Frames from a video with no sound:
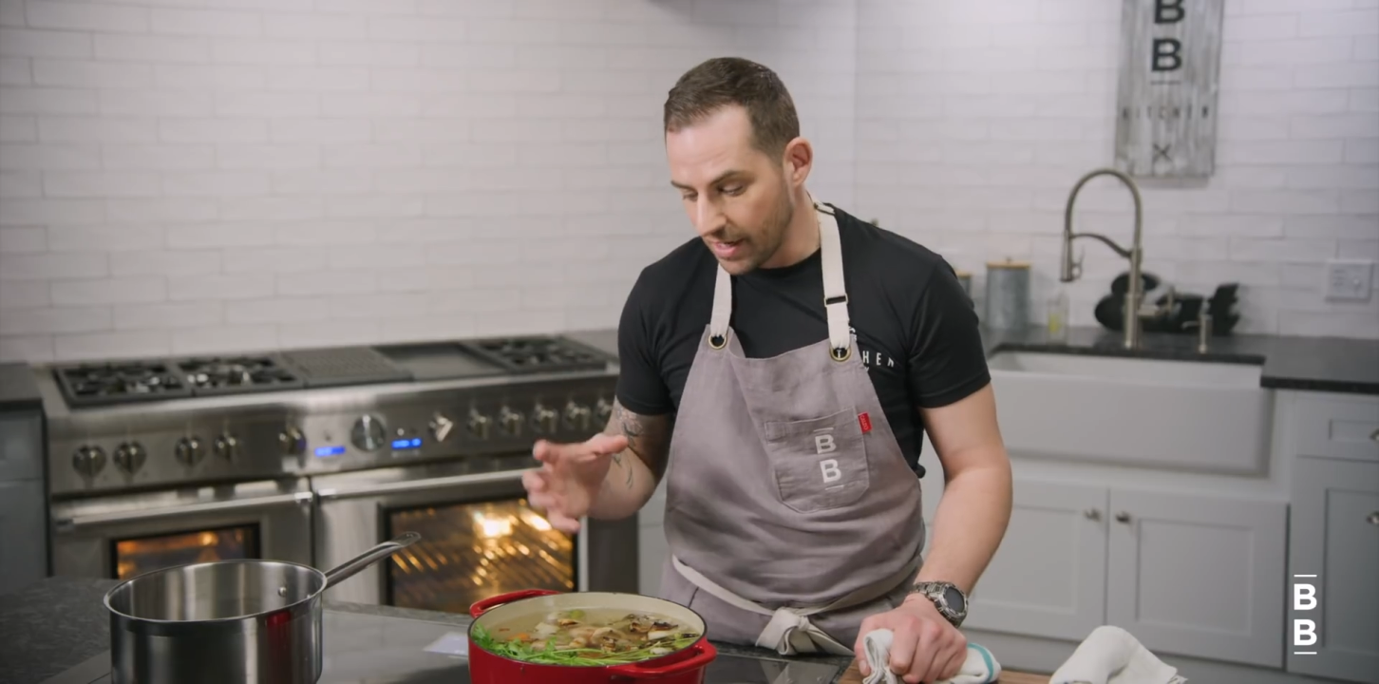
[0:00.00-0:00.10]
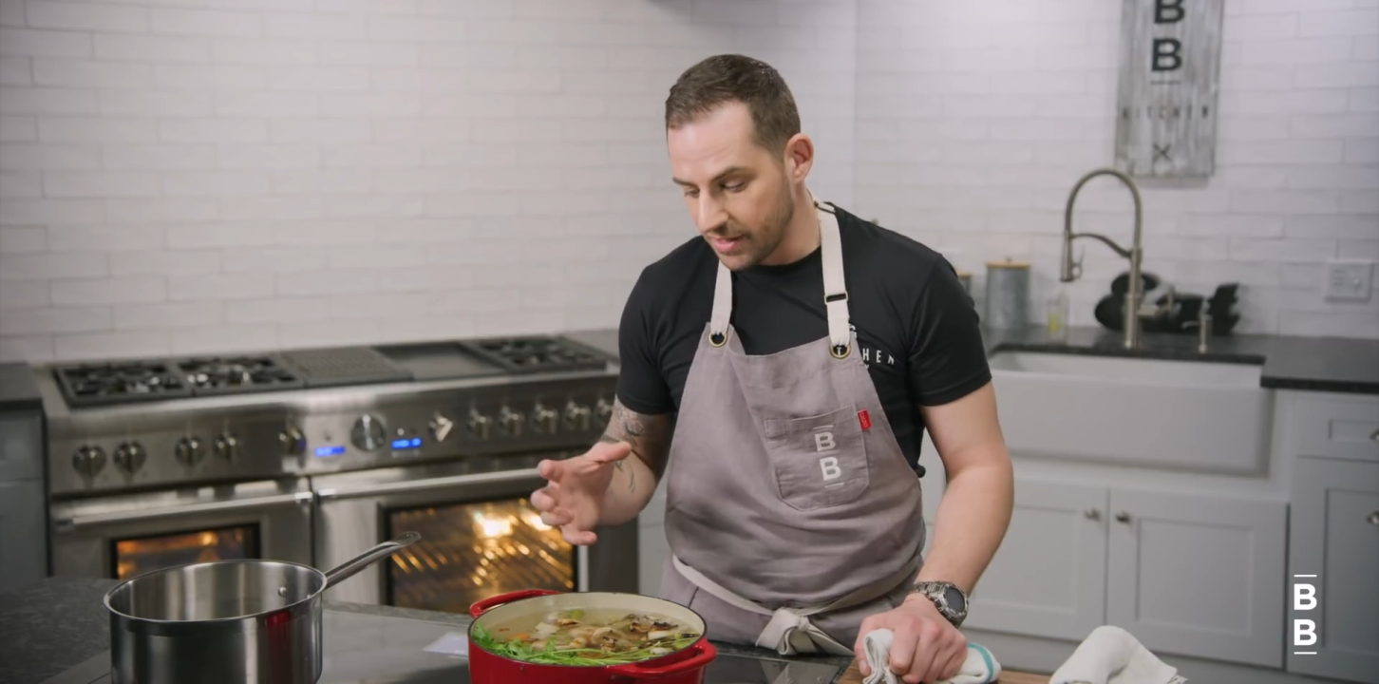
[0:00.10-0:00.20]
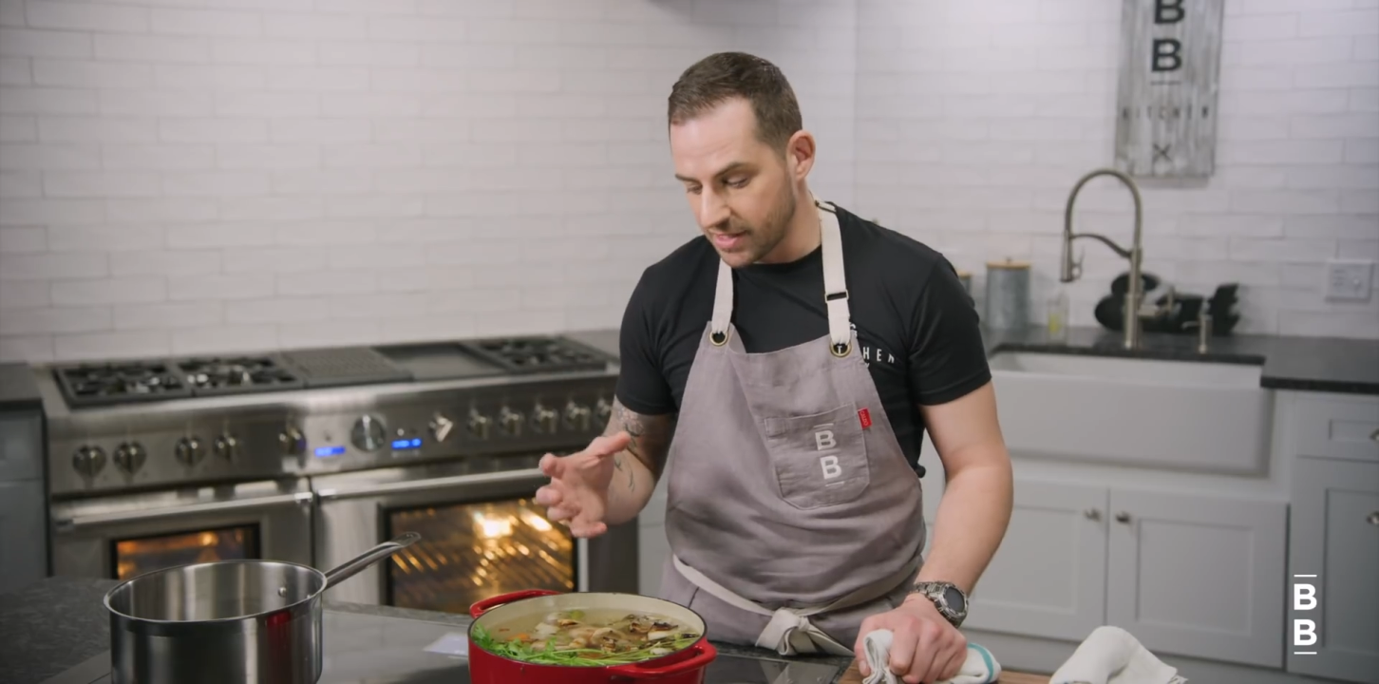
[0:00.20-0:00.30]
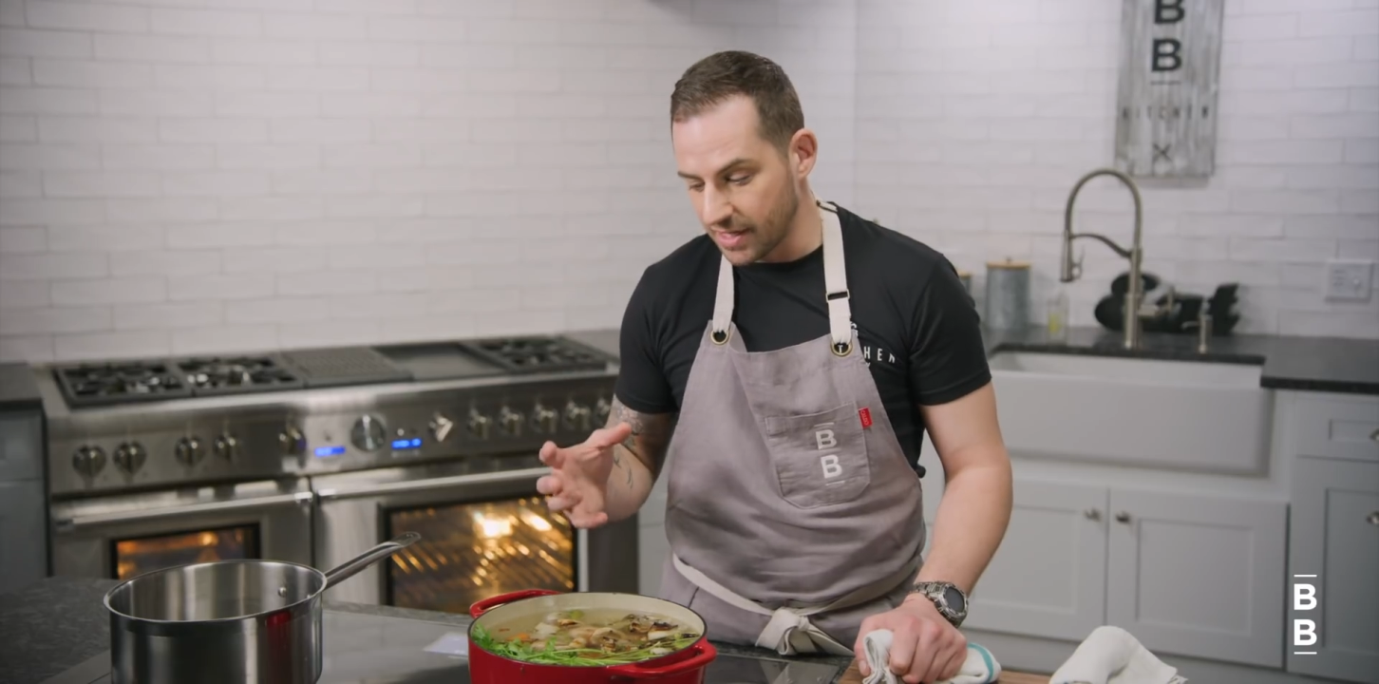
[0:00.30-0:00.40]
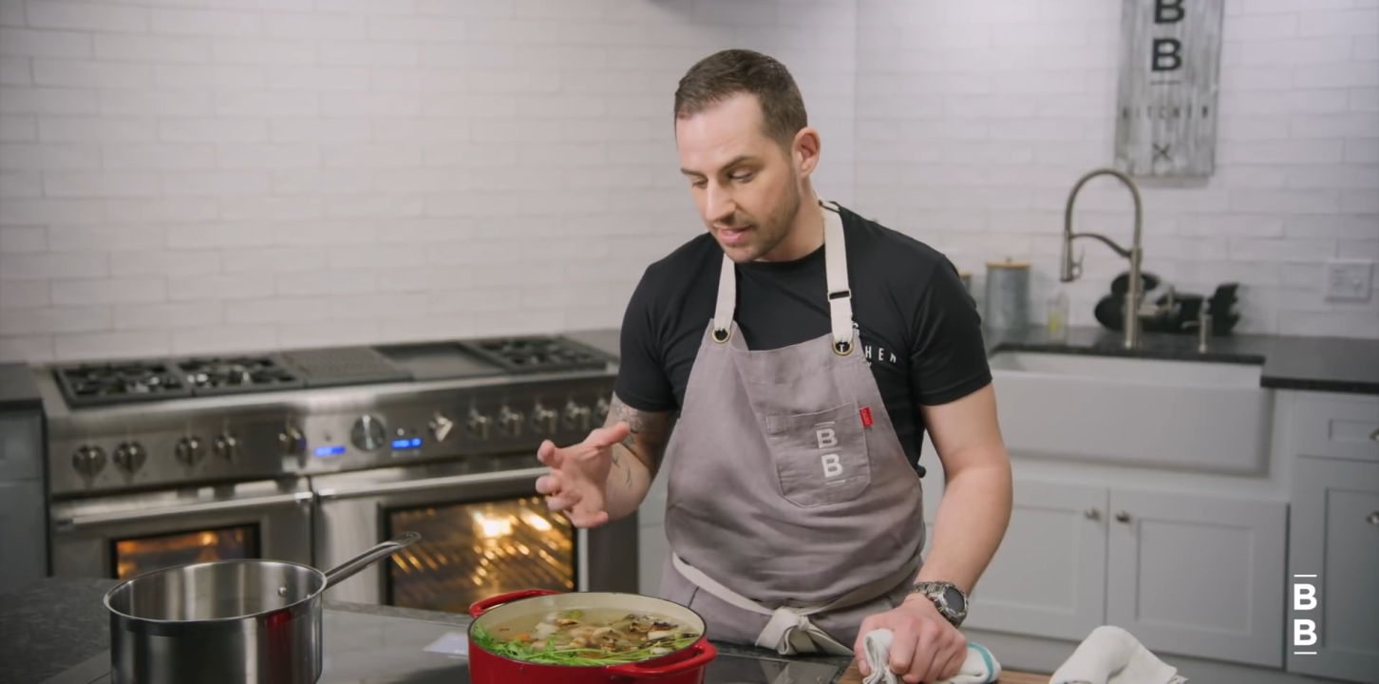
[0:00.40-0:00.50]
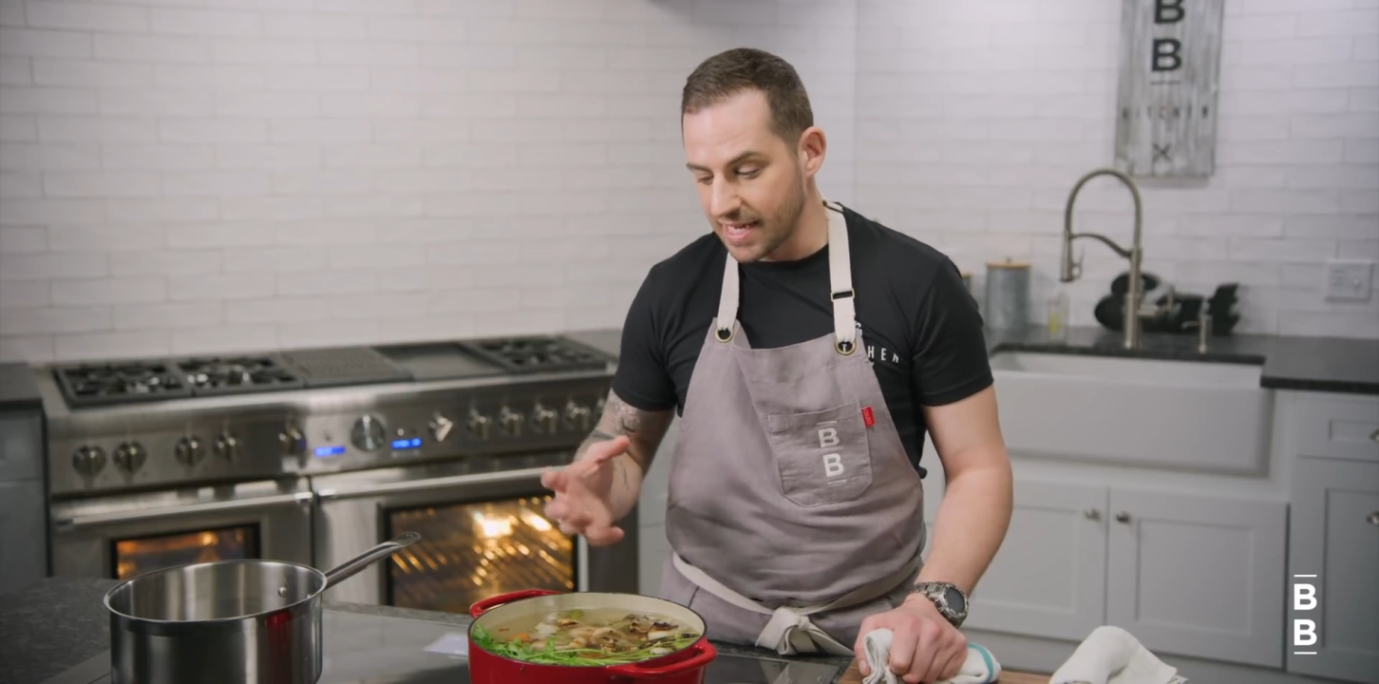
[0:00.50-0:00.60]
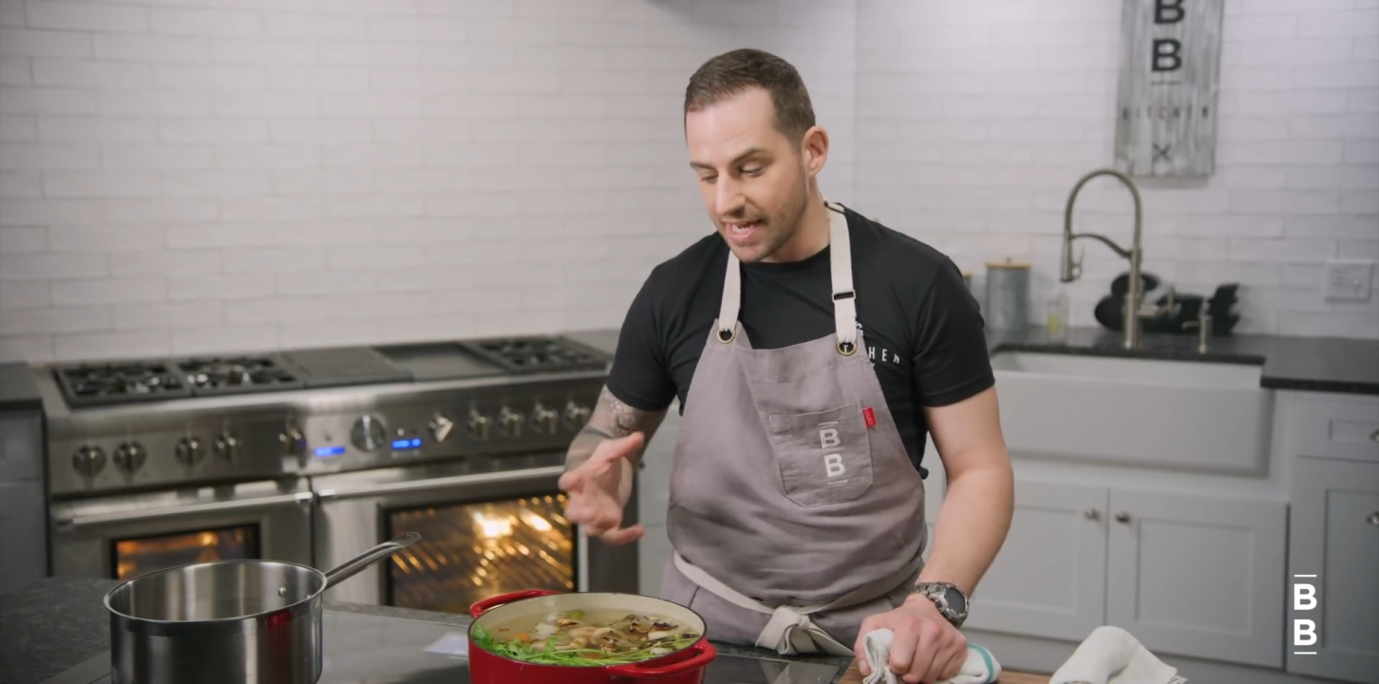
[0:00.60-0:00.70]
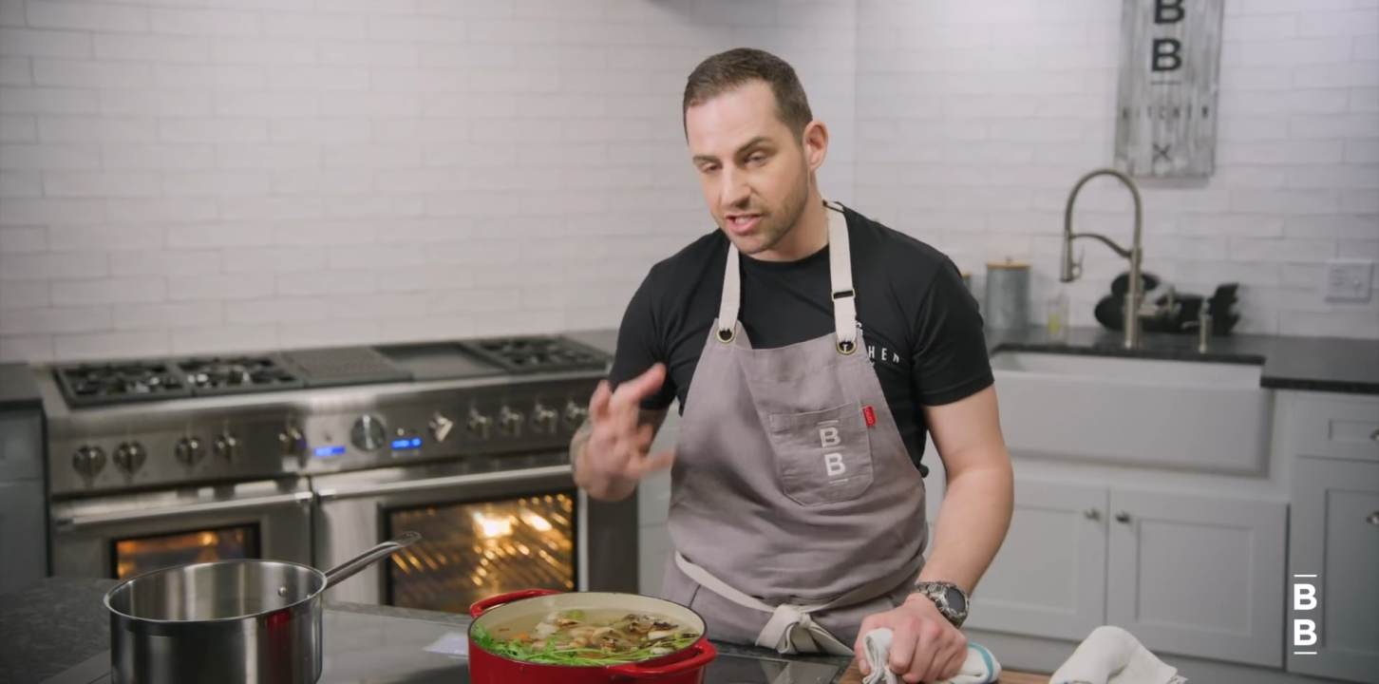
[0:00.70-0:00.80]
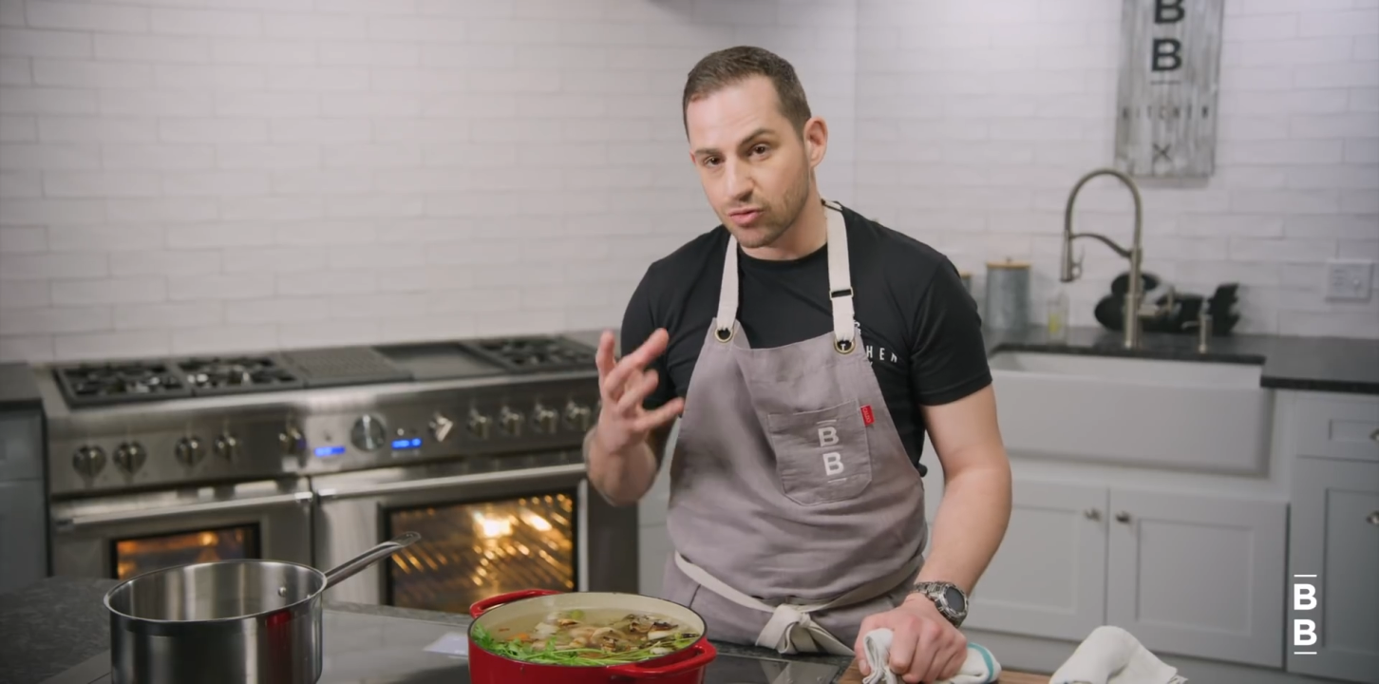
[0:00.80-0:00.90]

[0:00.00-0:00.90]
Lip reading: It's gonna taste